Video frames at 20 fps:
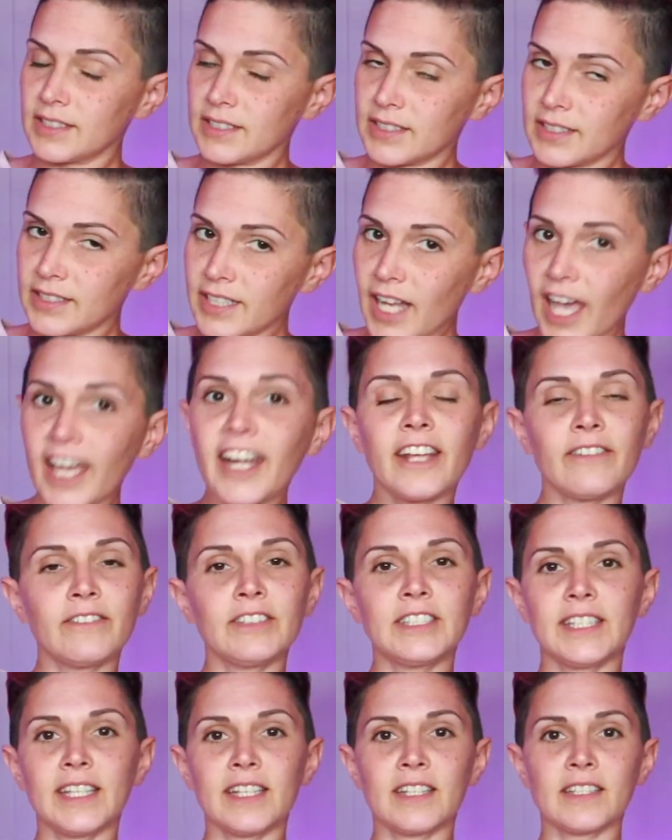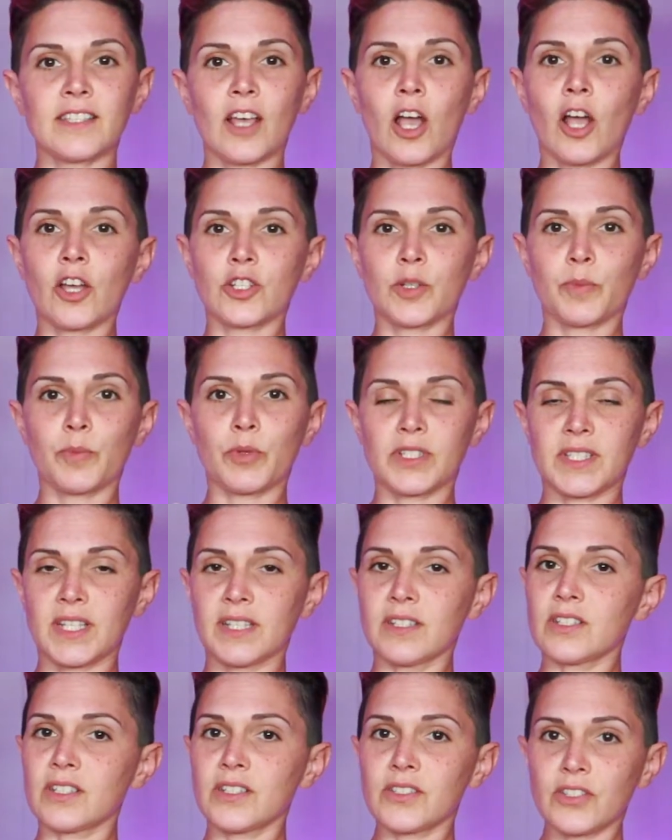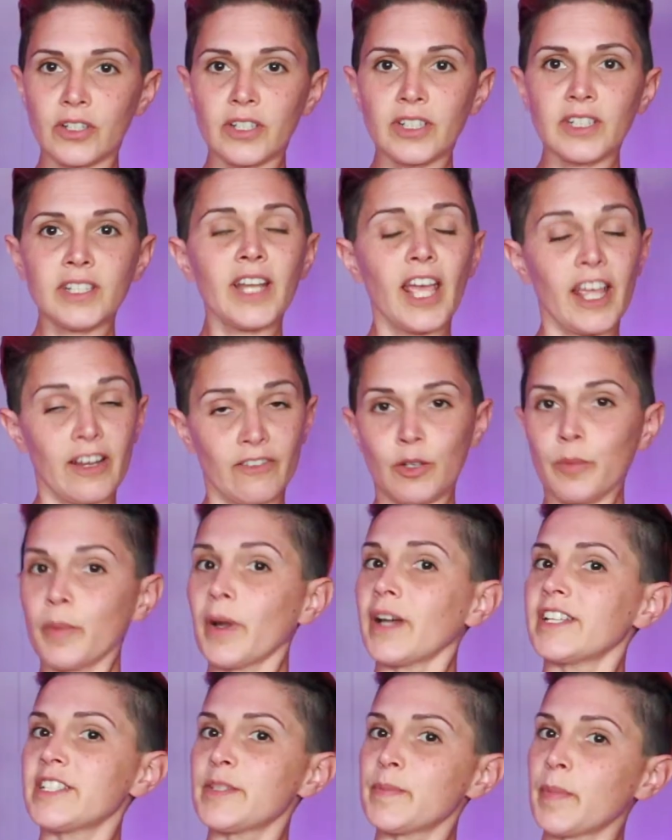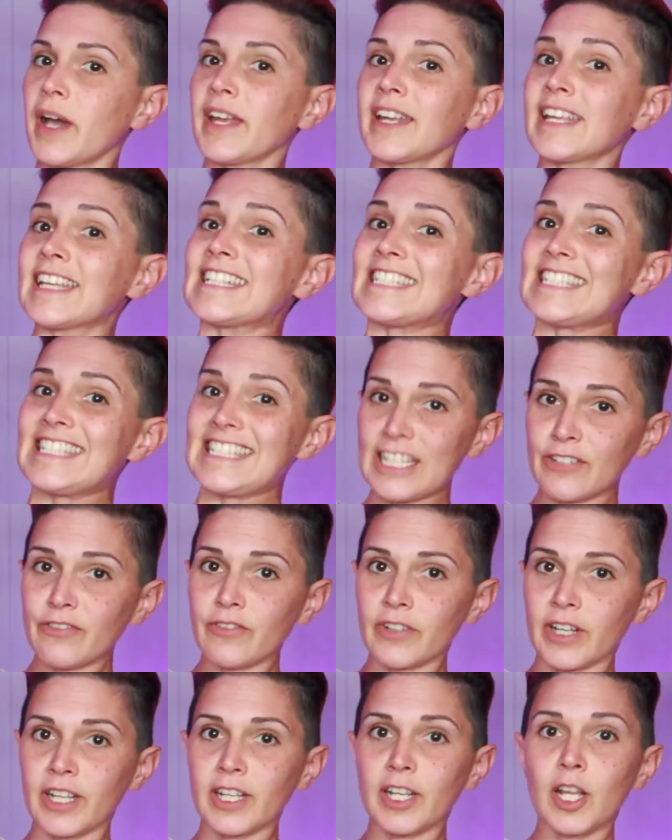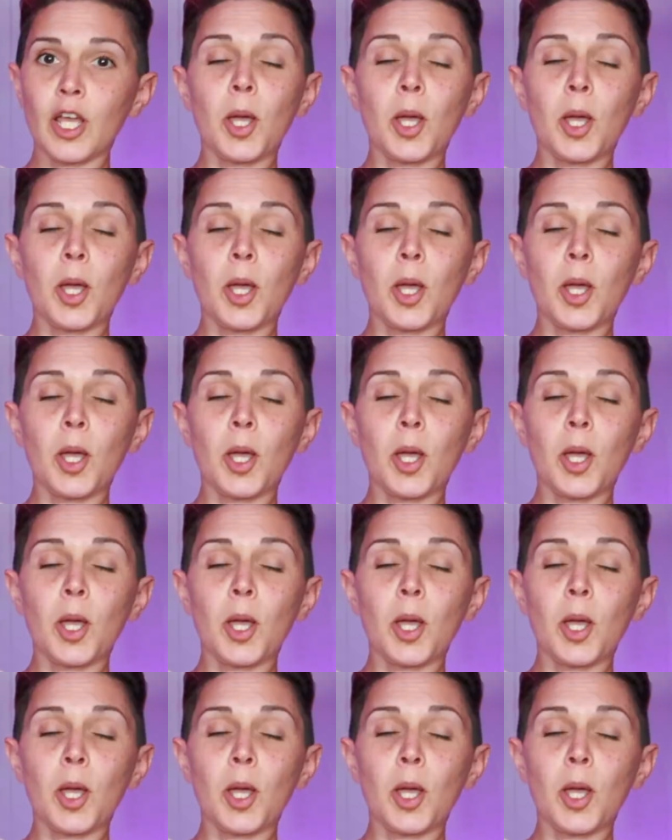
Not everything is 100% certain, everybody's body is different,